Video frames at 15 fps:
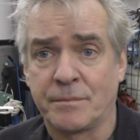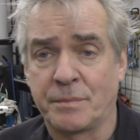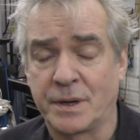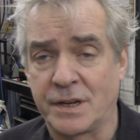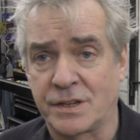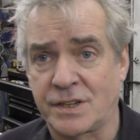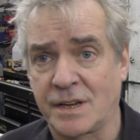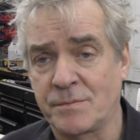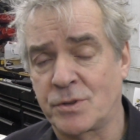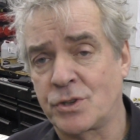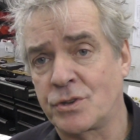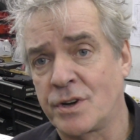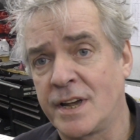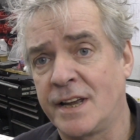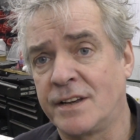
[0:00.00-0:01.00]
But it seems
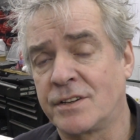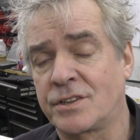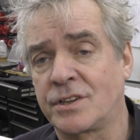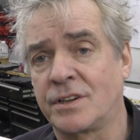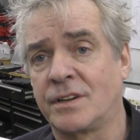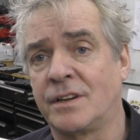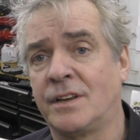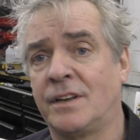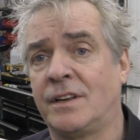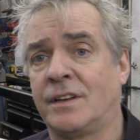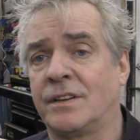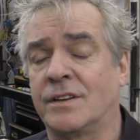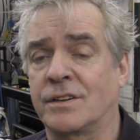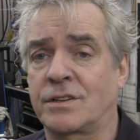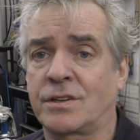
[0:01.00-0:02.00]
strange
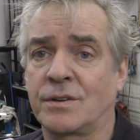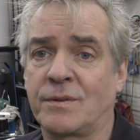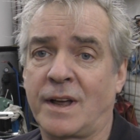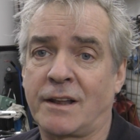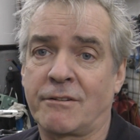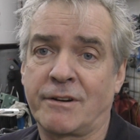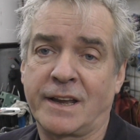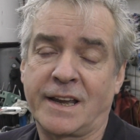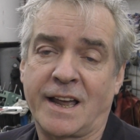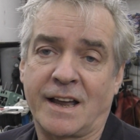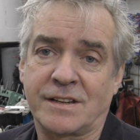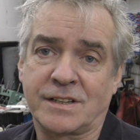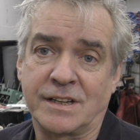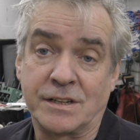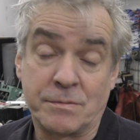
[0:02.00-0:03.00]
that two Elring
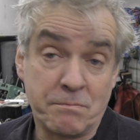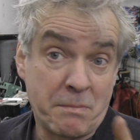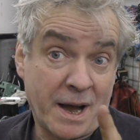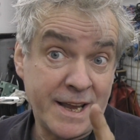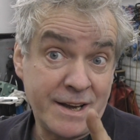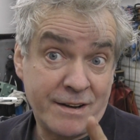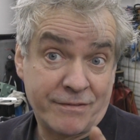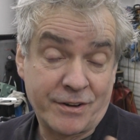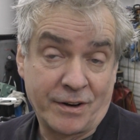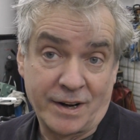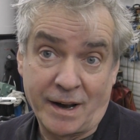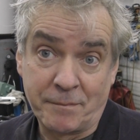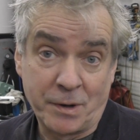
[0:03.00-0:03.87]
gaskets might have gone.